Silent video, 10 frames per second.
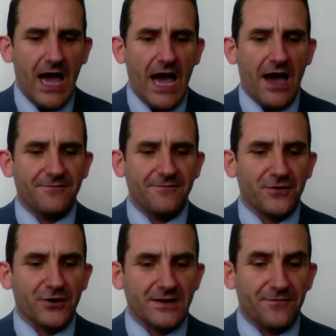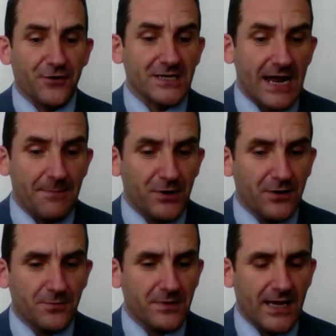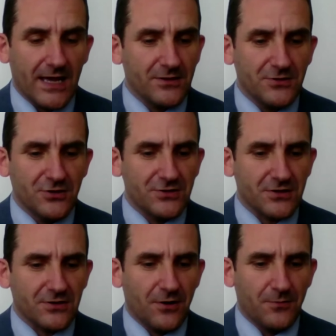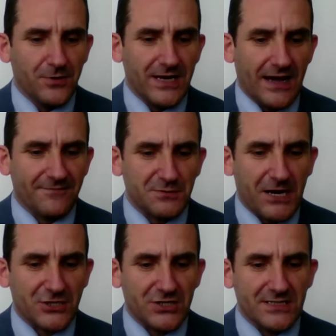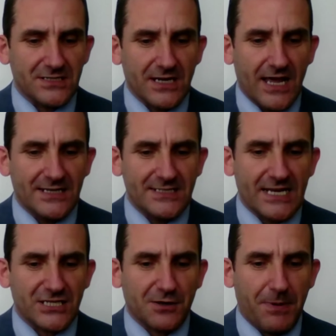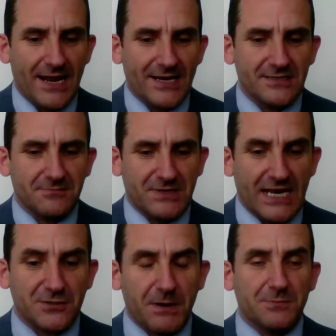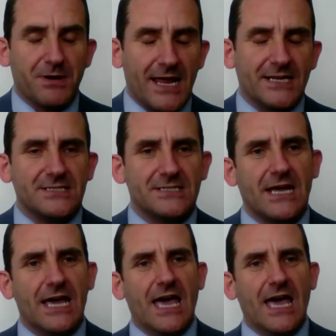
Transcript: For example, years ago, we'd have specialist desk-based planners